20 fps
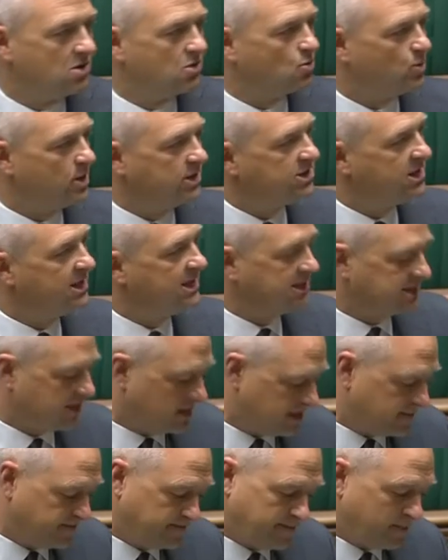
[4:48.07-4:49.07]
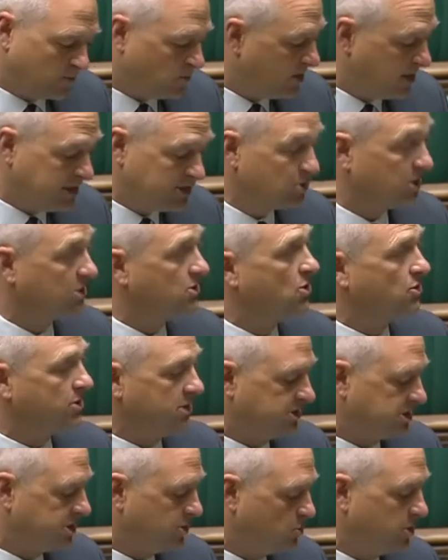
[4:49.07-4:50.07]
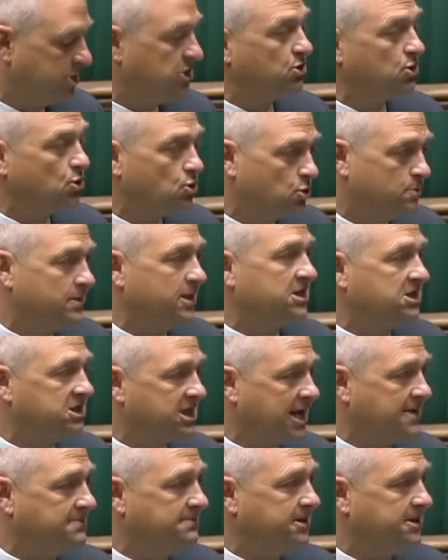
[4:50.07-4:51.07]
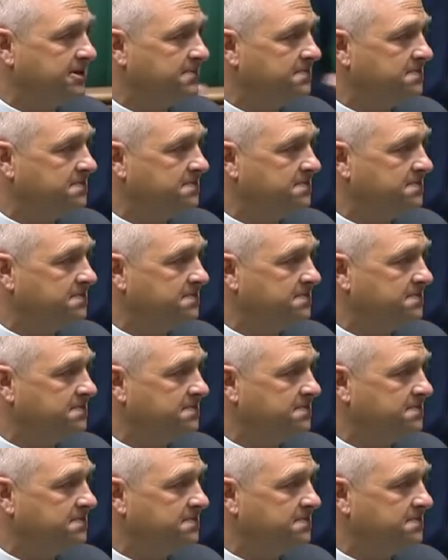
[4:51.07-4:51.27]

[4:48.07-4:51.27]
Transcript: We need to acknowledge that we should all be ashamed.